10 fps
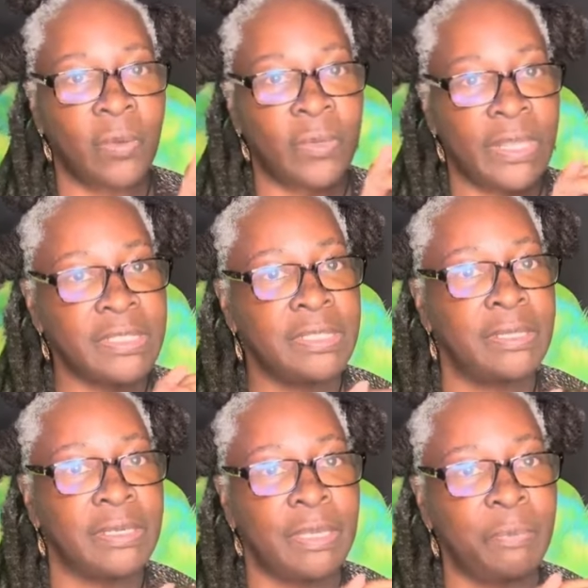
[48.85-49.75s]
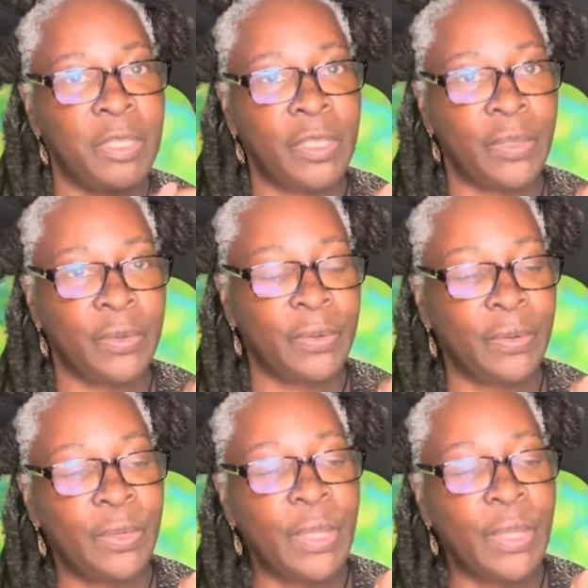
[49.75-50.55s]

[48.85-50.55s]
let's look up here.